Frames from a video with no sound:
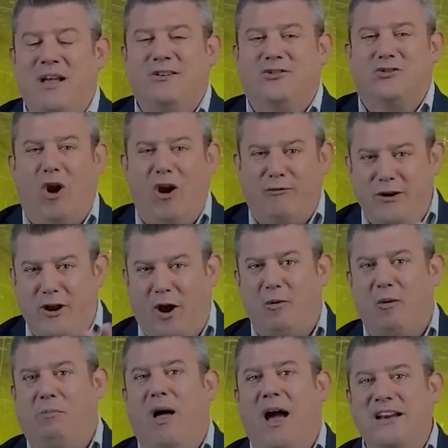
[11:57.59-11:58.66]
Sorry if we don't
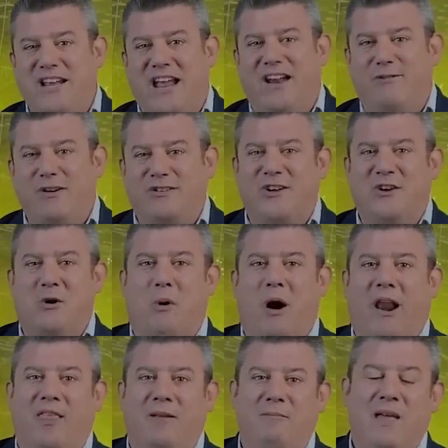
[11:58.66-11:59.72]
reply to every single one
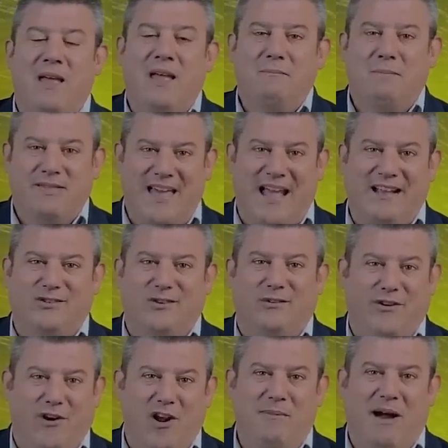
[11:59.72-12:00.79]
of them, but thanks
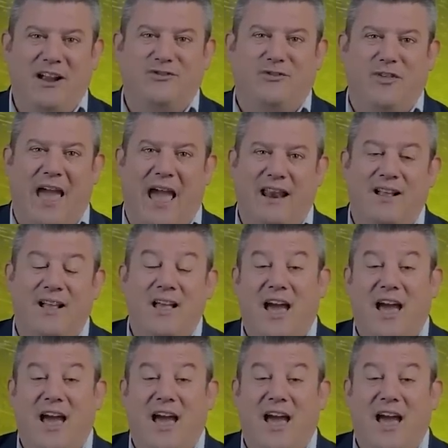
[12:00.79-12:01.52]
very much for that.